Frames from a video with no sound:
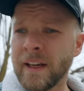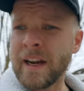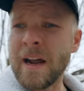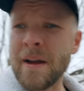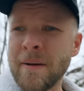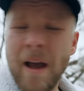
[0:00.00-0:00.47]

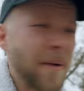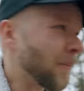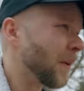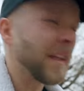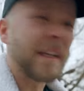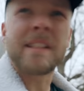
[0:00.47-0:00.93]
And
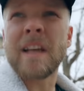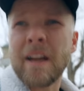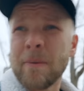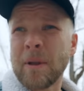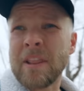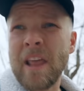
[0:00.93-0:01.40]
I'm really
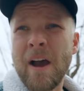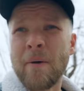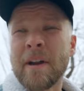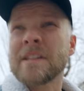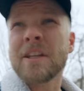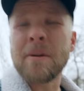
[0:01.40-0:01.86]
excited about that
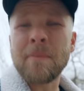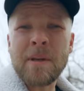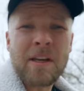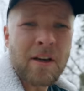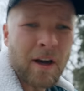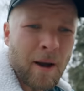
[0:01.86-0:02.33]
one. It's gonna
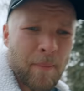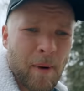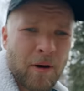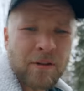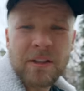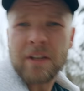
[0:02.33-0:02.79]
be
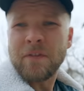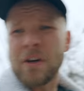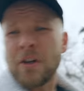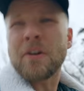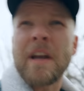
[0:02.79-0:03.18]
about different